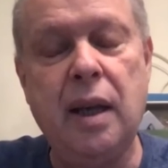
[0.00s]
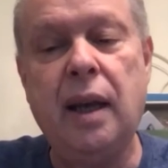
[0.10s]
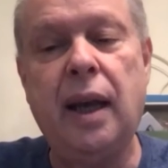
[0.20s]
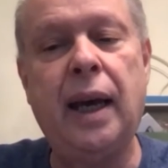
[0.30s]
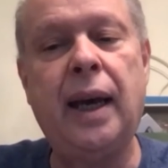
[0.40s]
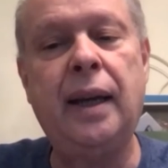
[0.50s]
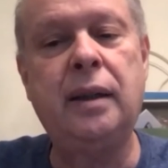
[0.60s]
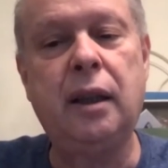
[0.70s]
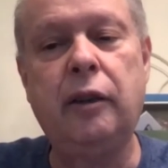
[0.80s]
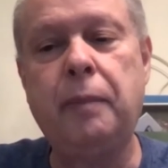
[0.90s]
And
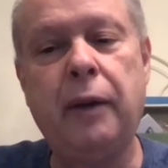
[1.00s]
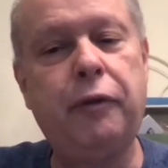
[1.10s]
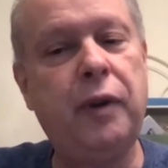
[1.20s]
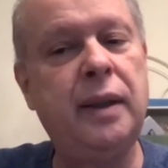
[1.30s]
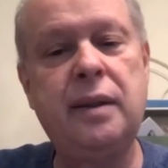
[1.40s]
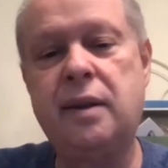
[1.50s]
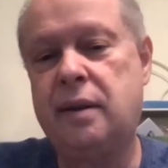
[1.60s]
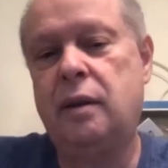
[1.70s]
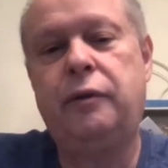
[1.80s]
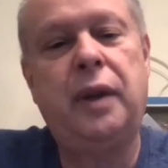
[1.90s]
if my friends
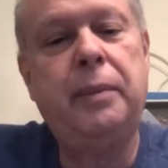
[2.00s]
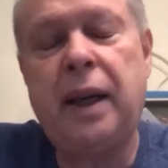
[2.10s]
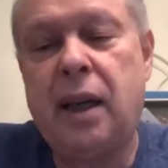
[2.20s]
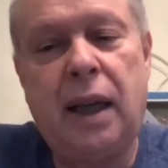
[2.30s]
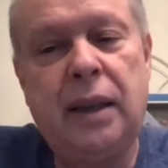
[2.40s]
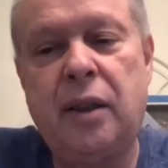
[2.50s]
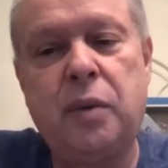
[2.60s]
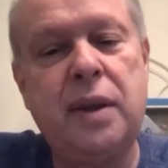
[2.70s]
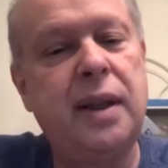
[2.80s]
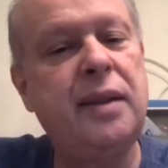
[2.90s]
or if any of my colleagues
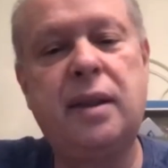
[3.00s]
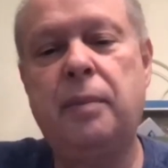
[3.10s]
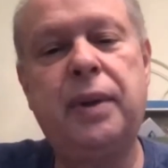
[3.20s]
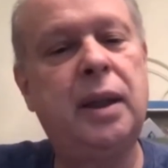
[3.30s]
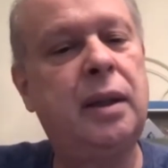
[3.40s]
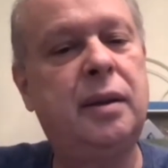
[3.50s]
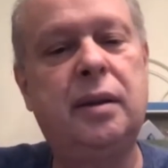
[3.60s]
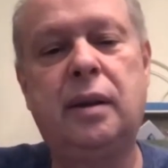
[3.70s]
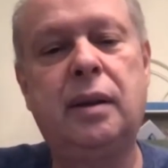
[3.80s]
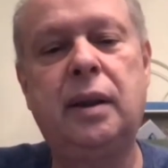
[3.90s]
would say something,
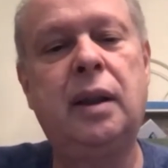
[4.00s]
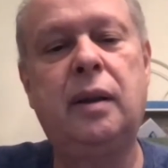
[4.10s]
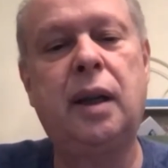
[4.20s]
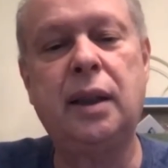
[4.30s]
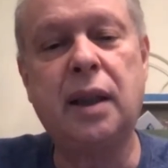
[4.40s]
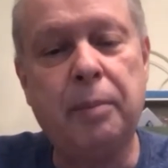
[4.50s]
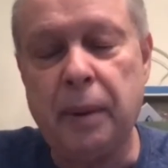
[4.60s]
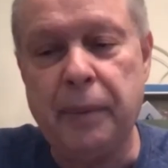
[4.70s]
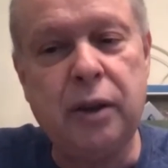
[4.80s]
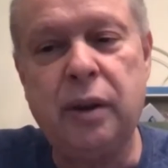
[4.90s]
you know,
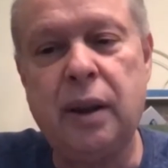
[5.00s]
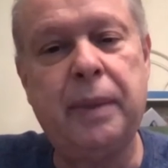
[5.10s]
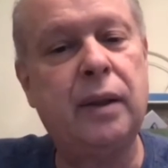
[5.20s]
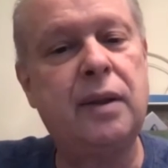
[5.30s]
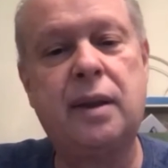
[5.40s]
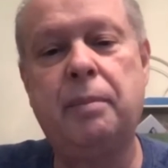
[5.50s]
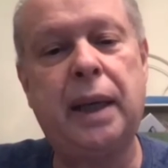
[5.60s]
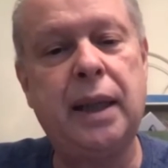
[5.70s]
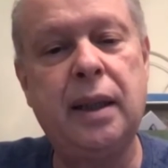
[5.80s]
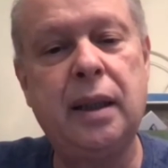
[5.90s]
uncomplimentary about
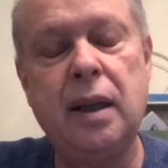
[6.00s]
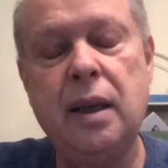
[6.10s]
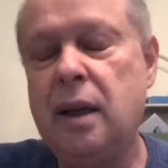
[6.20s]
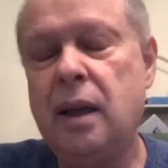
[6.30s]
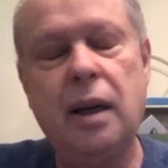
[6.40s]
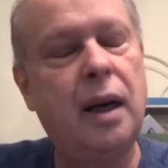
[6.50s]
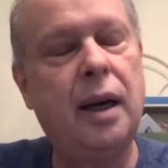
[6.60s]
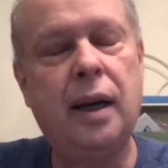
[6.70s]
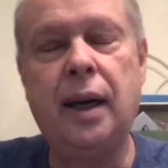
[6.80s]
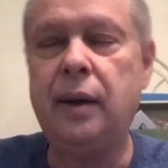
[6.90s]
somebody,
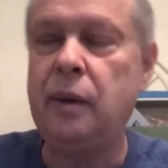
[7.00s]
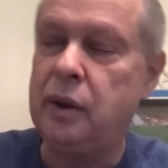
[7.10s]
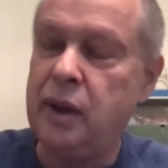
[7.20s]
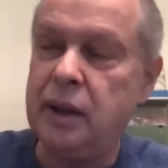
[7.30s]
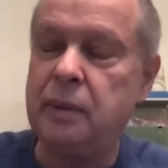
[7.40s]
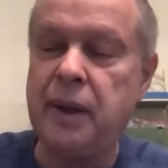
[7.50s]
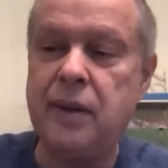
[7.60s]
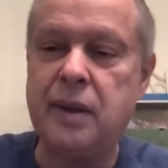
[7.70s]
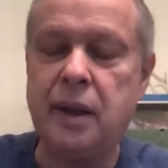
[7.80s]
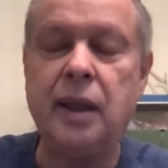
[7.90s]
I would look at them and,
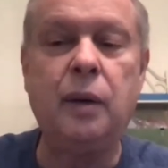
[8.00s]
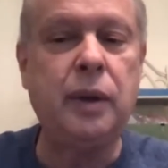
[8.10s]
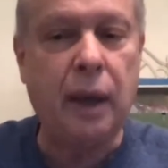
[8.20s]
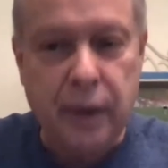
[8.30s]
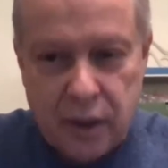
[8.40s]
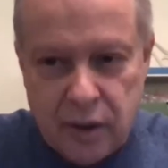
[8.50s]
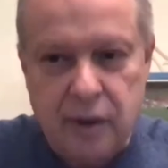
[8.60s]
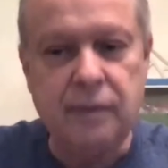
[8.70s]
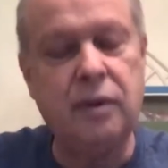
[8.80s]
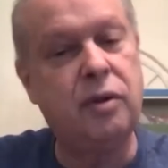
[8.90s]
you know, I would, I would actually
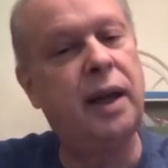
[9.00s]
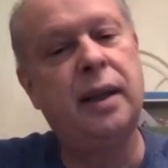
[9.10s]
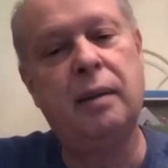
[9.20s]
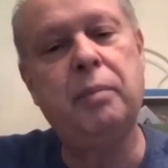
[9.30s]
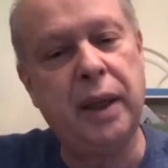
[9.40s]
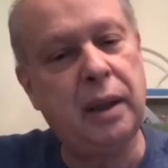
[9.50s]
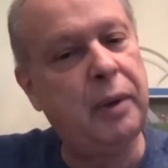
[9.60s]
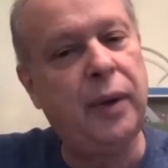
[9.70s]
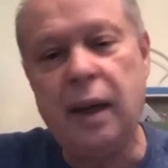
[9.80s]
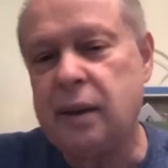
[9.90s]
try to bring them
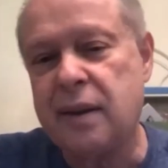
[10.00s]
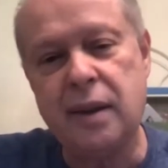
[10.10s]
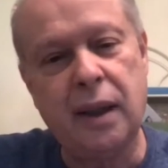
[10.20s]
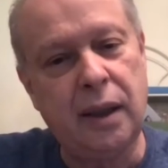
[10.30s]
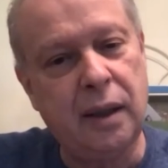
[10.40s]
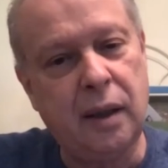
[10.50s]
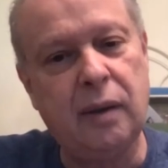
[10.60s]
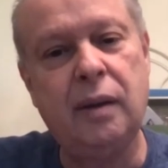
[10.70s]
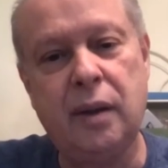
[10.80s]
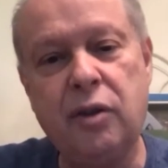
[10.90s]
around and say, you know,
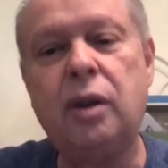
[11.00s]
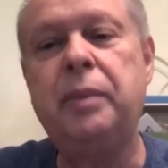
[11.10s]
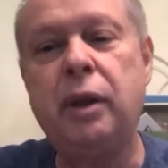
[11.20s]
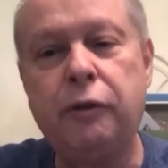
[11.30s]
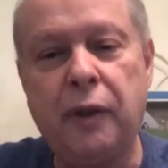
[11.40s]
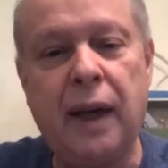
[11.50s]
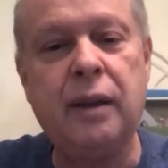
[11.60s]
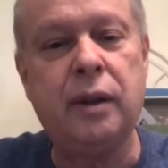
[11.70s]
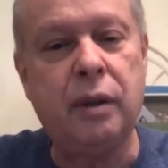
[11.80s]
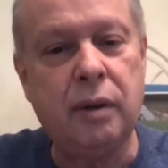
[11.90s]
this could be your
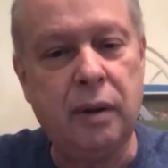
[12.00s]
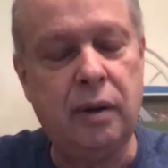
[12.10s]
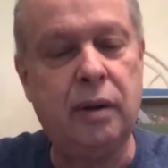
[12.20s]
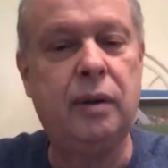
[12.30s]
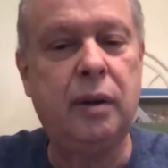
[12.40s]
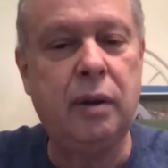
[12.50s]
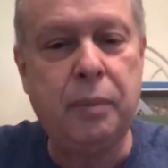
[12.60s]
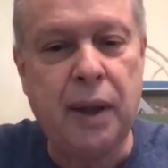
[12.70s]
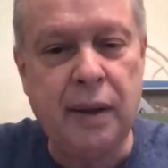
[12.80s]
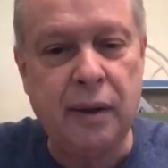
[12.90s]
father, your your your
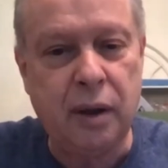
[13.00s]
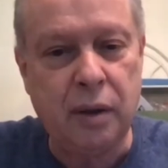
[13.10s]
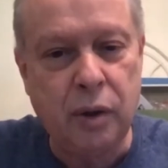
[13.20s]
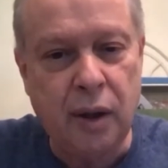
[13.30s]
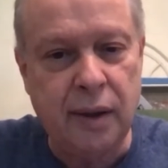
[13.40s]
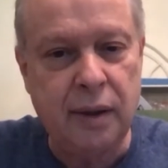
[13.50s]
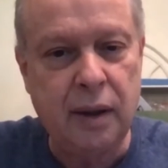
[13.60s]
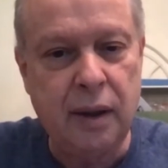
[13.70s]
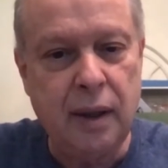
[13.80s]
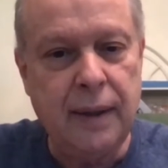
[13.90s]
brother, your daughter,
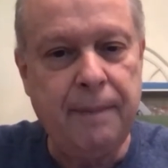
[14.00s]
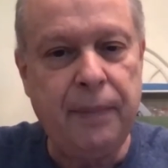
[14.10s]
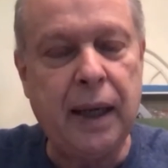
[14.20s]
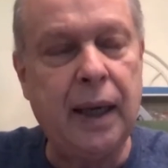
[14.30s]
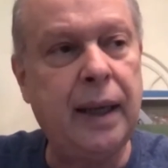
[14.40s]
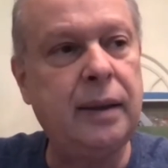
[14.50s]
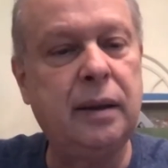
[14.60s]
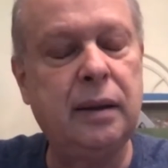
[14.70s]
and right.